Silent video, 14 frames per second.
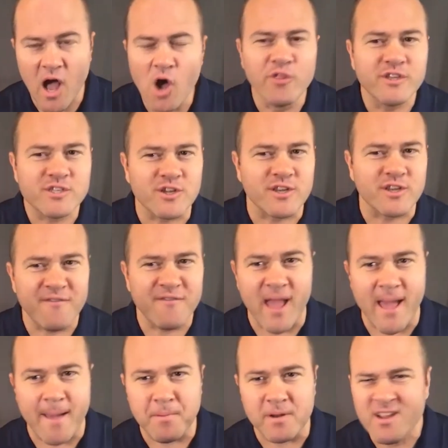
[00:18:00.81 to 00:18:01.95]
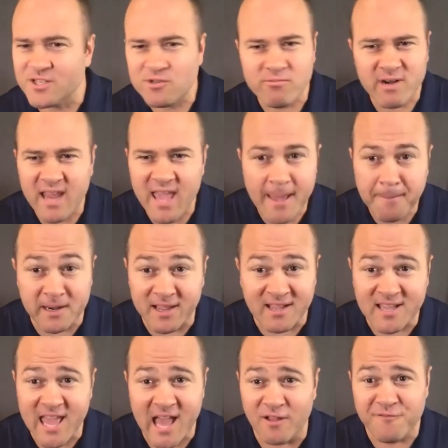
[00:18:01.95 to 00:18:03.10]
oh this could never happen here it's already happening in
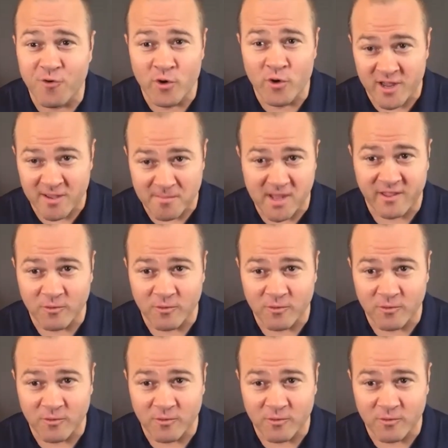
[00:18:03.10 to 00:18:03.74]
california by the